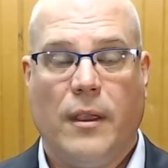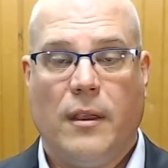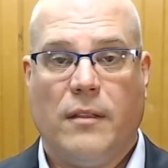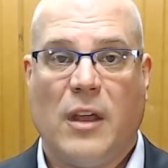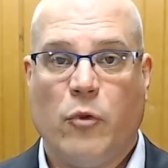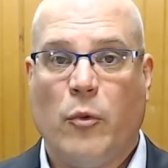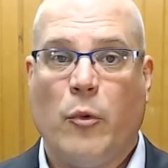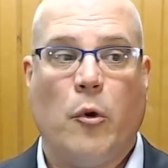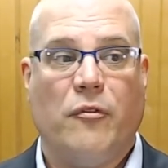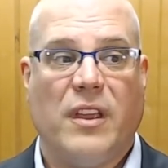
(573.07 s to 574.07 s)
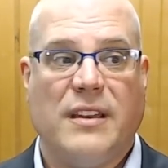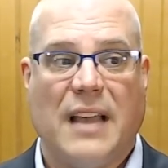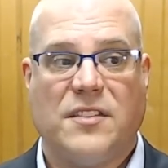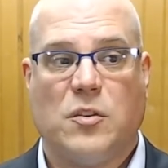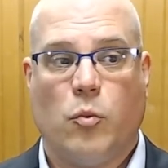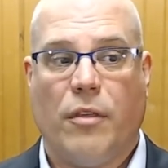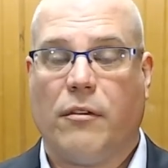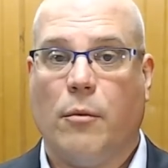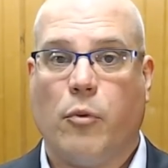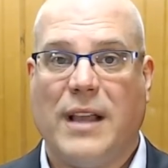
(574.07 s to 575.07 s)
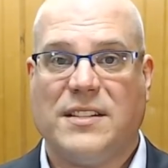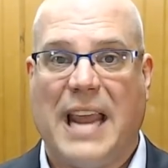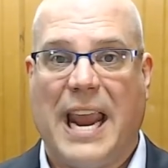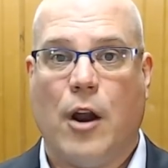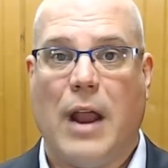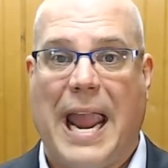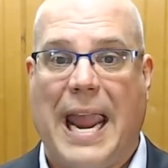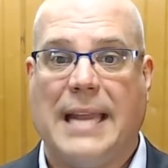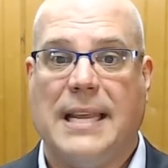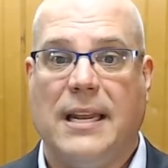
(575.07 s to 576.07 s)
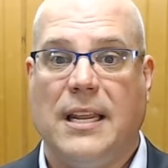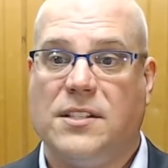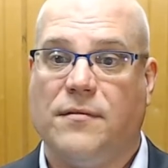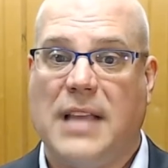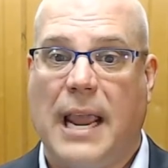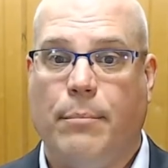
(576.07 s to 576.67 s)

Then we removed the dust with compressed air and adhesive tape.